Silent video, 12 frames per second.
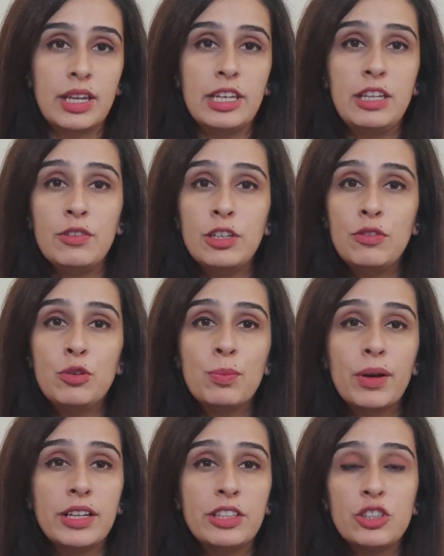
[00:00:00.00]
and even if you
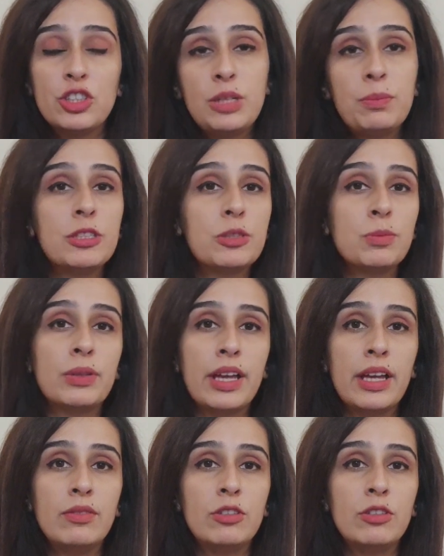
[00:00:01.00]
buy their cheapest plan,